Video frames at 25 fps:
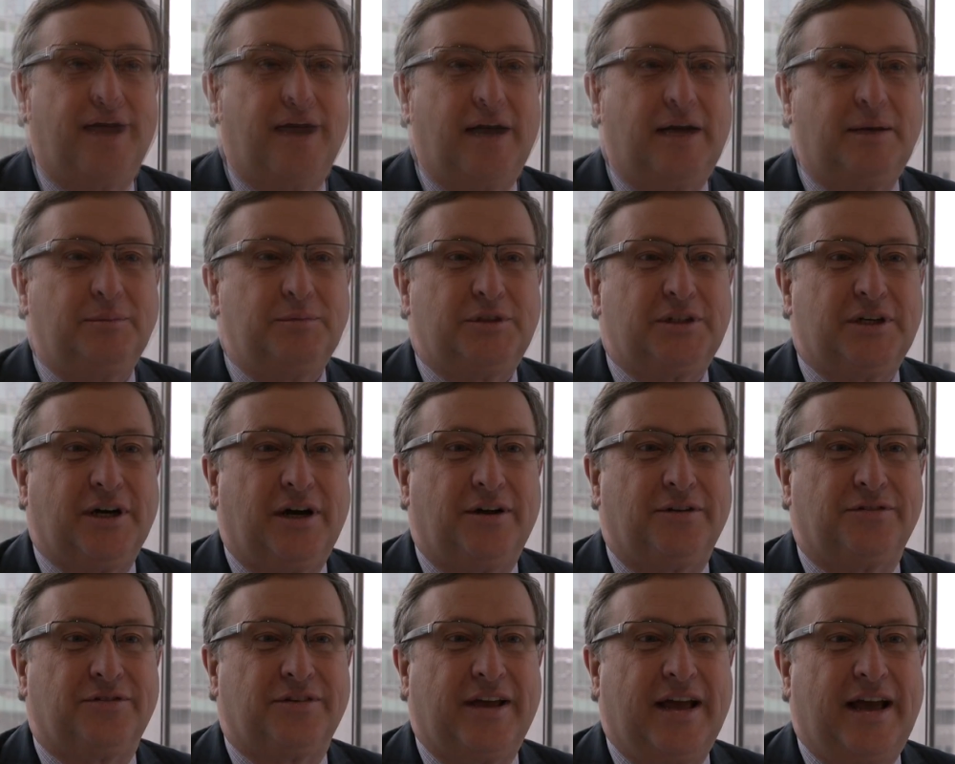I'm
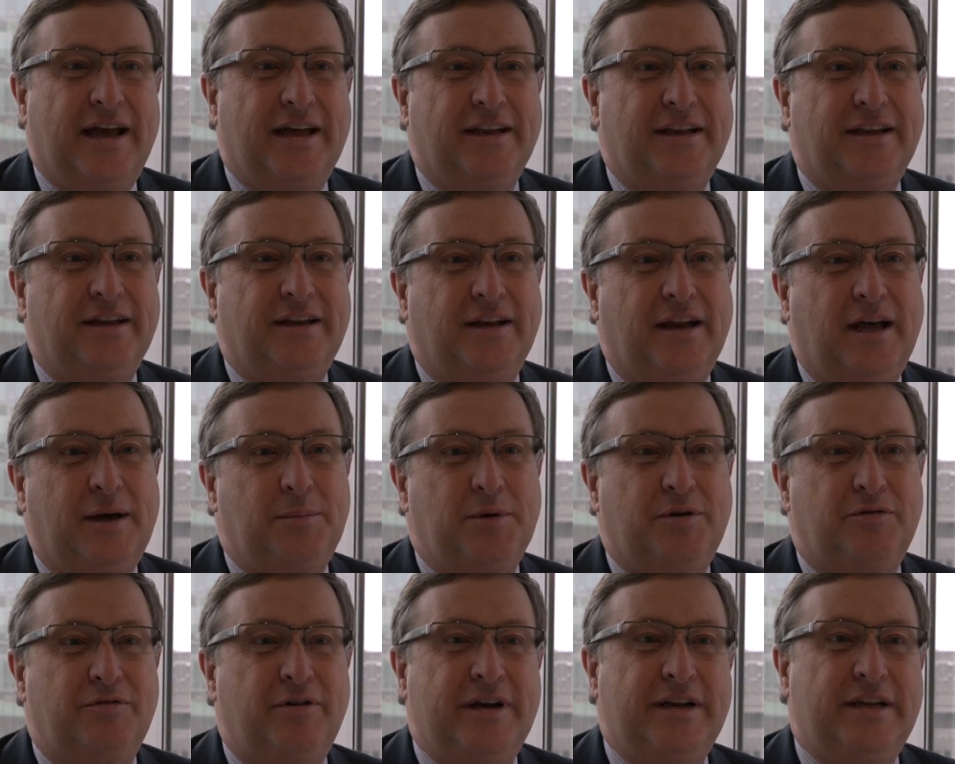Charles Catton, and
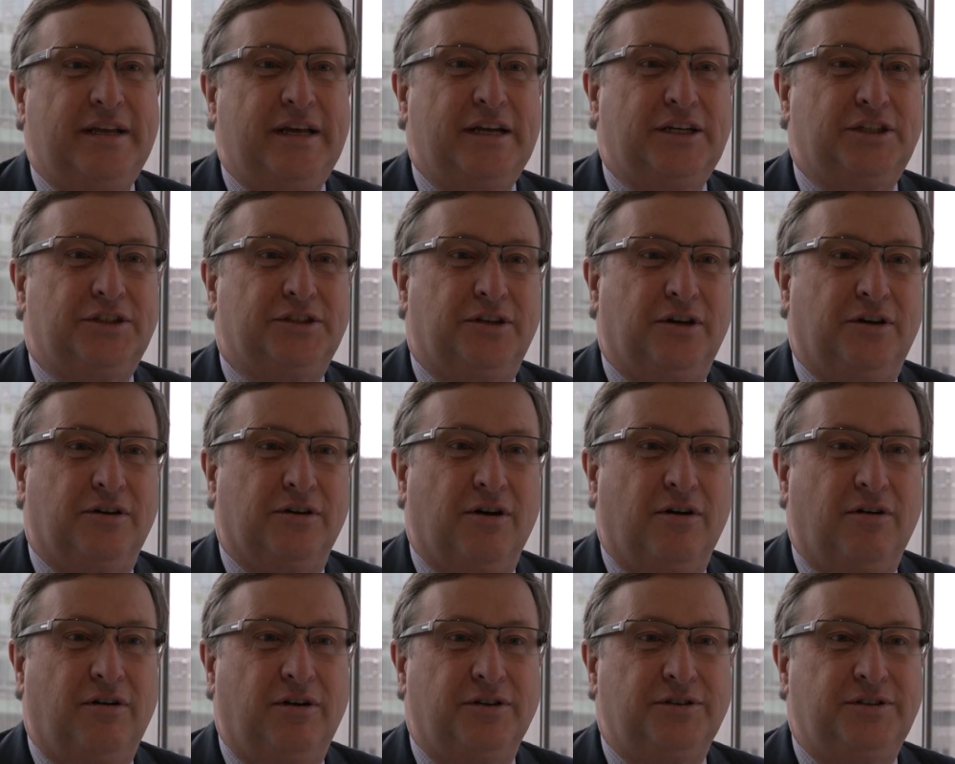I'm a radiation
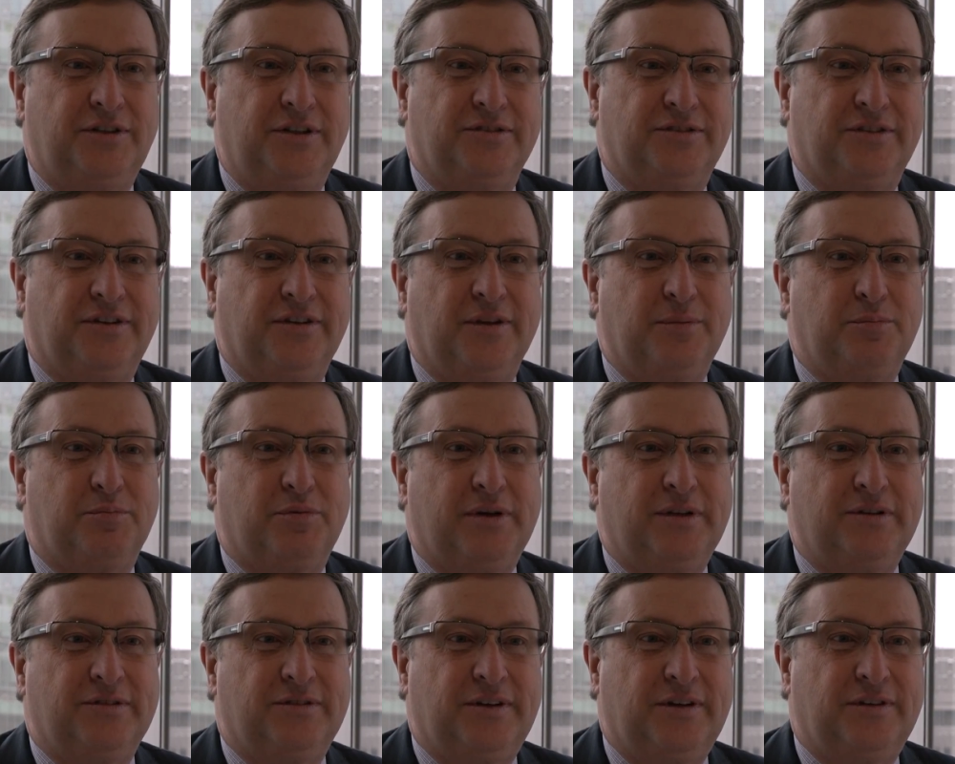oncologist at the
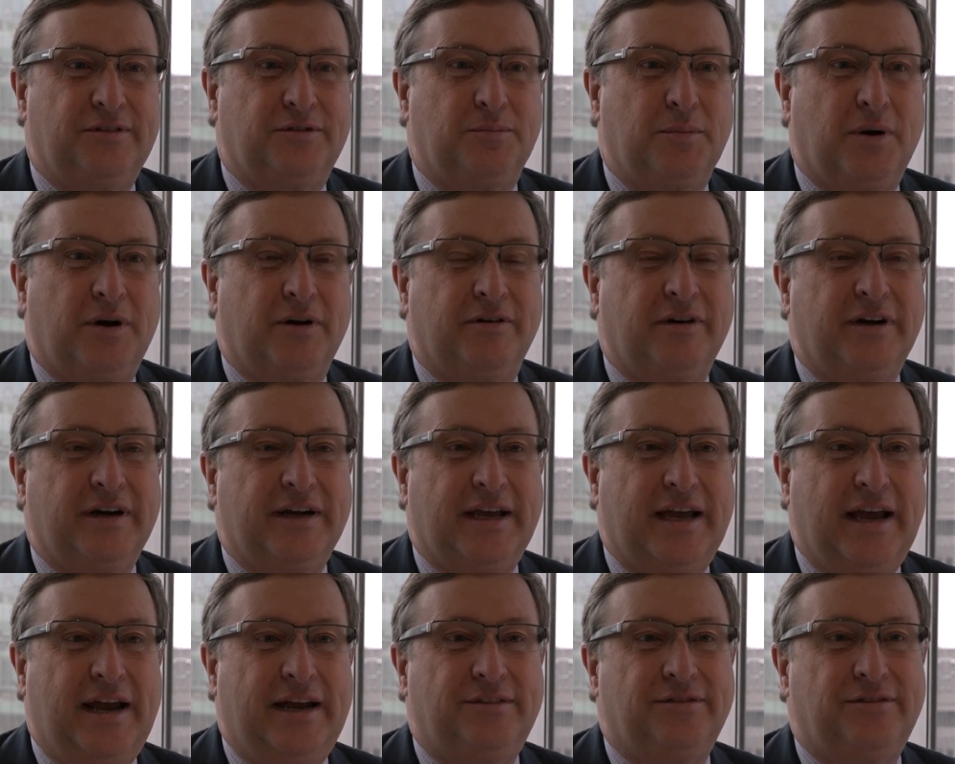Princess
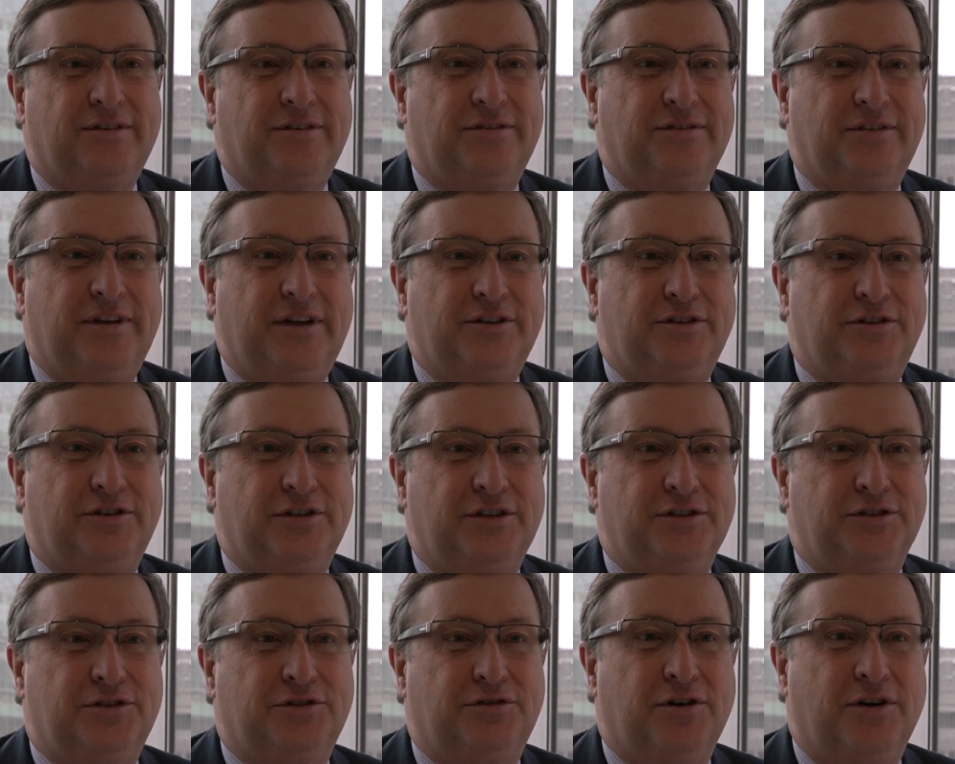Margaret Cancer Center
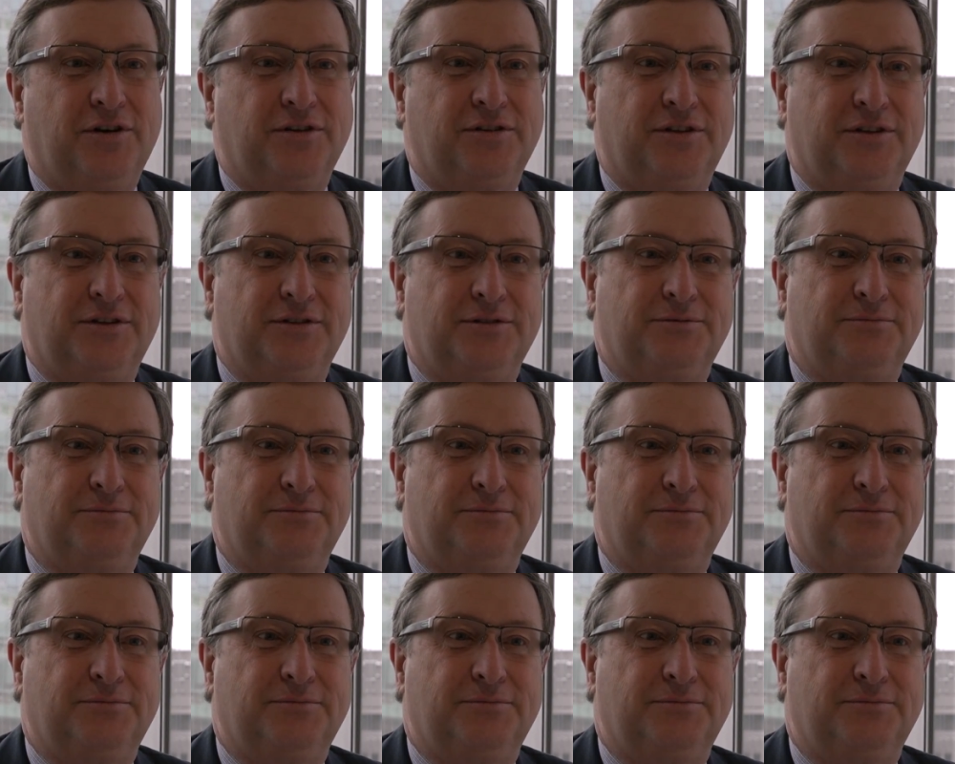in Toronto.